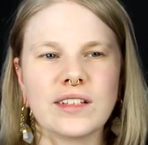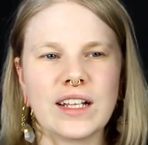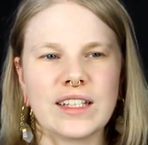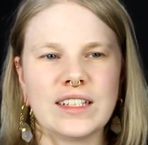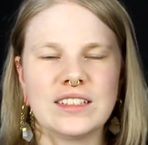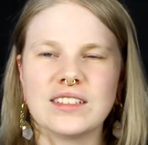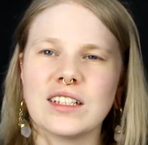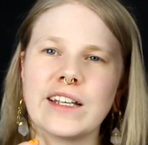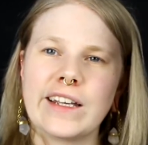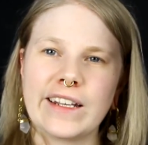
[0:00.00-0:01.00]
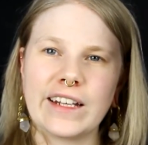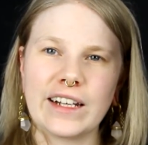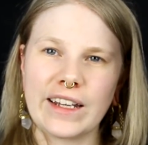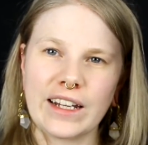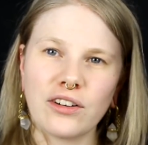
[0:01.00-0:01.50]
like it's
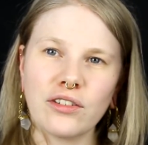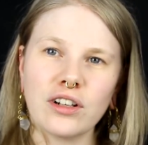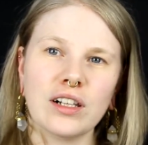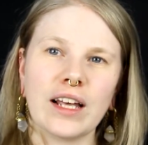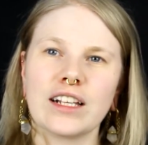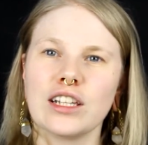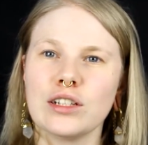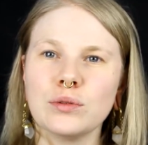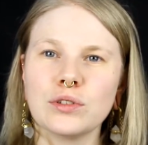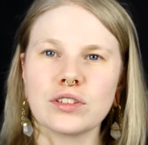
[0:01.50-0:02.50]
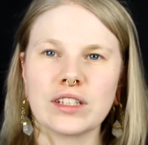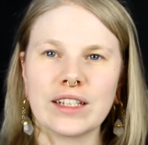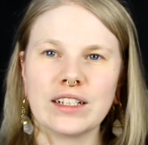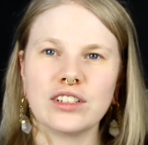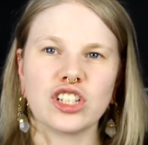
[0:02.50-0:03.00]
glitter, like loose
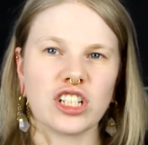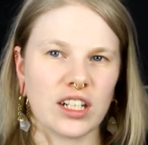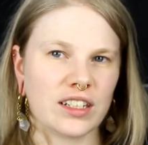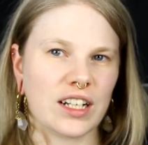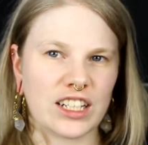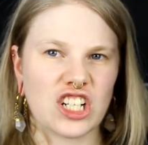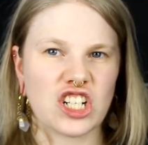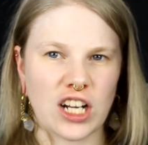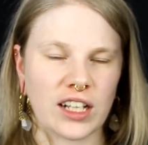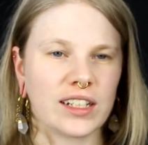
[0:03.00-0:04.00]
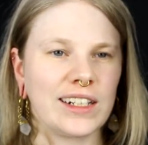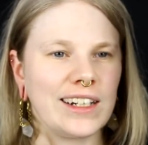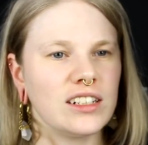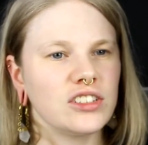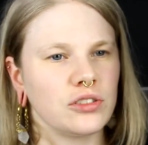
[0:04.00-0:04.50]
glitter, like chunky
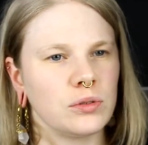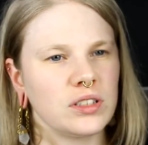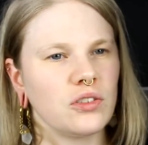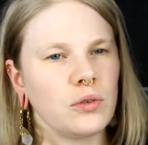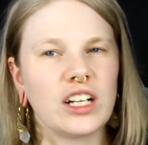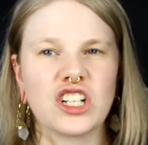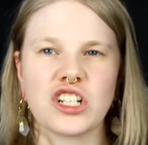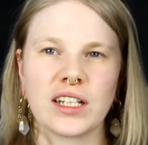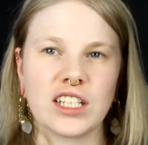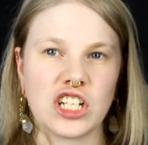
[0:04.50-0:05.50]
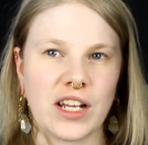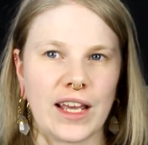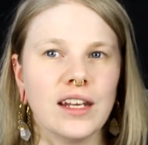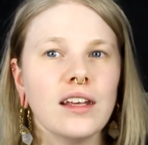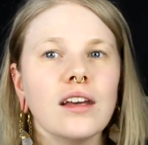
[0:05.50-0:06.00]
glitter, so it's a really chunky
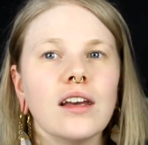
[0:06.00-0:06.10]
shade.